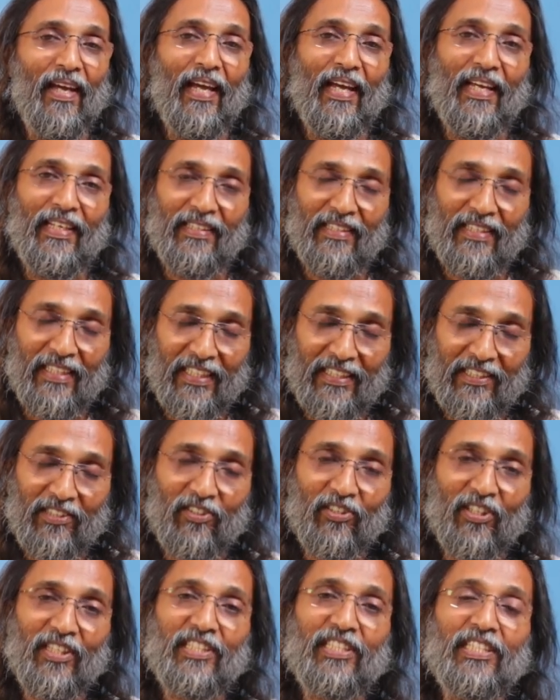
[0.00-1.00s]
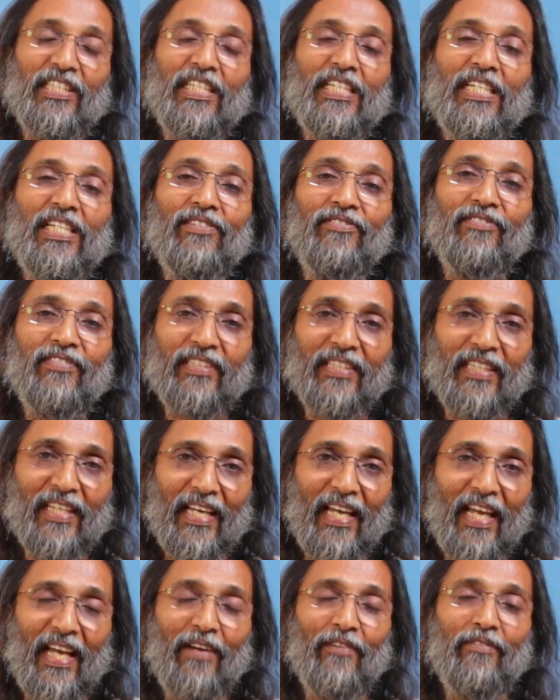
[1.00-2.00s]
And it receives
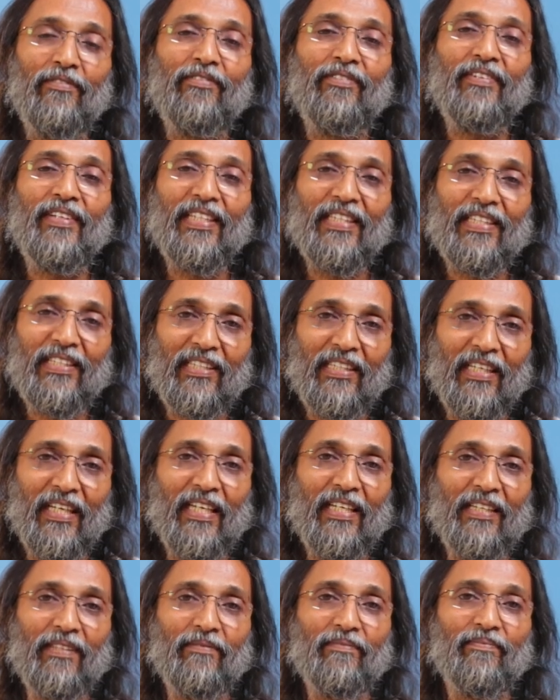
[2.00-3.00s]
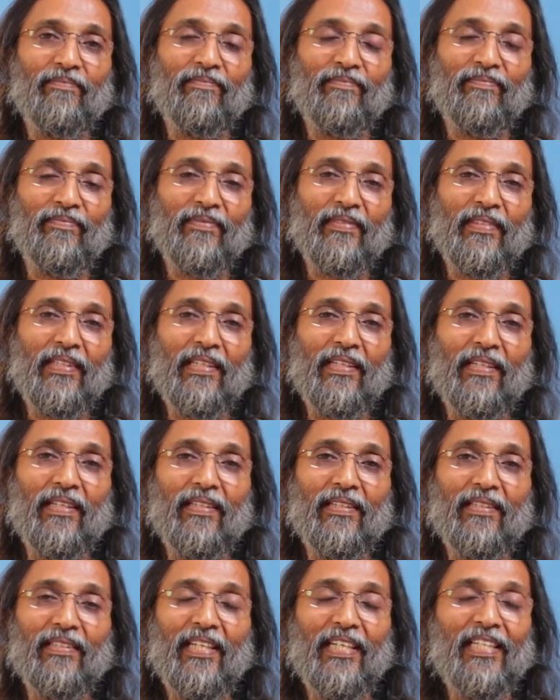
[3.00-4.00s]
everything.
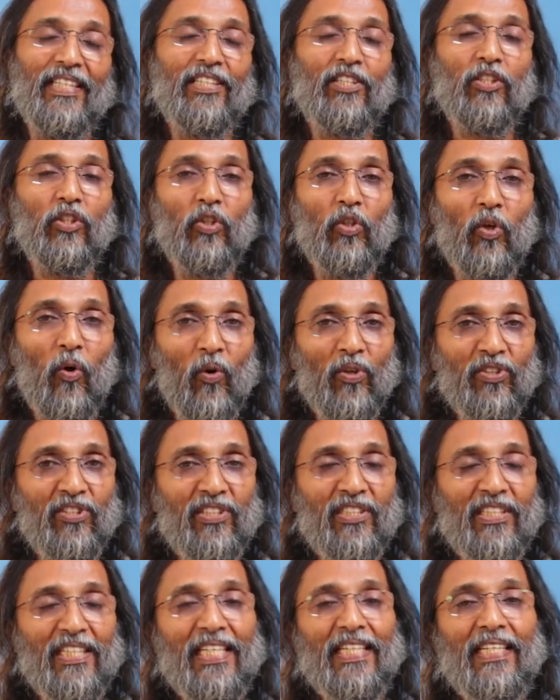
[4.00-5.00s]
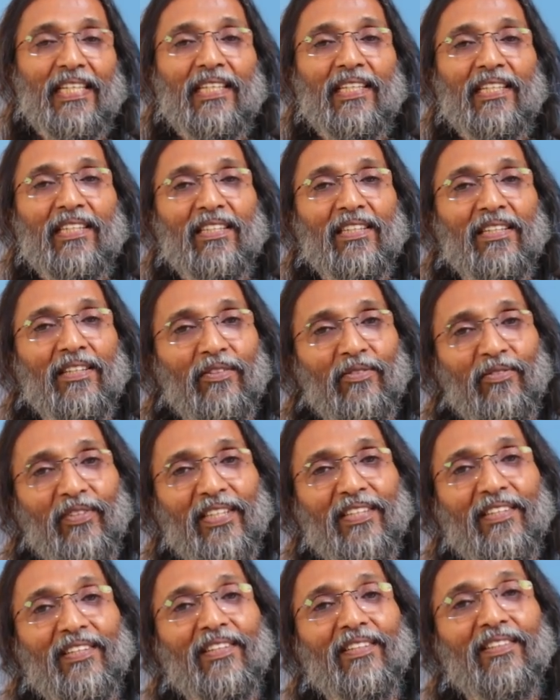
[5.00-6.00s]
There is no secret
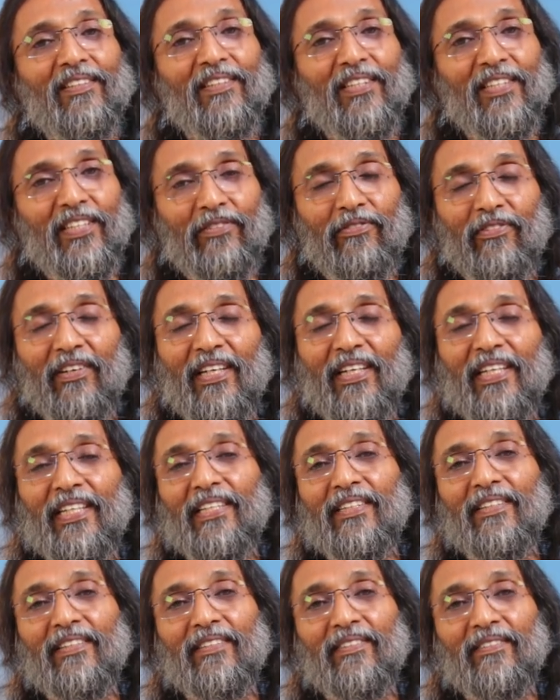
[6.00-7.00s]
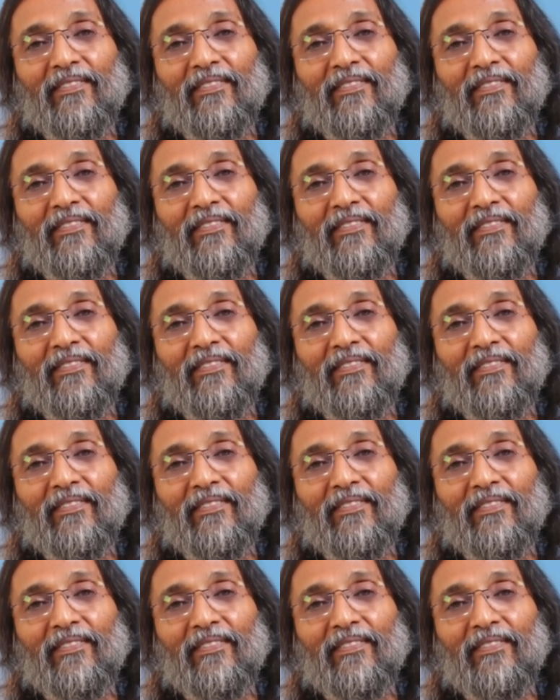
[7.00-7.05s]
with the divine.